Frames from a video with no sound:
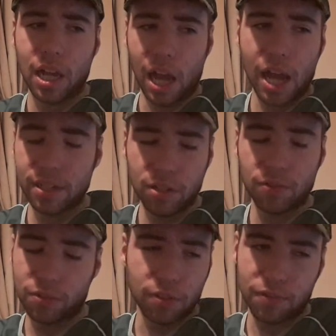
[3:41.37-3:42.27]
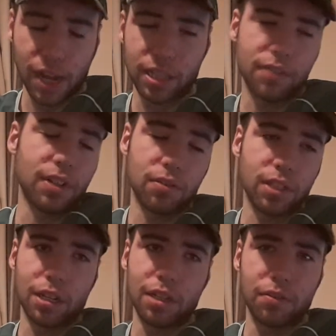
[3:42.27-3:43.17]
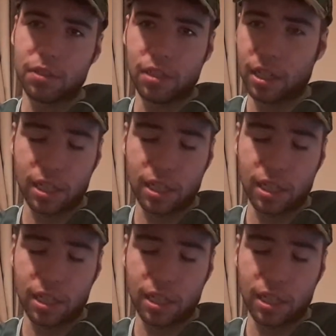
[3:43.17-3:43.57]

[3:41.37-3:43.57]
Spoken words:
I know for a fact if that was any, it was like,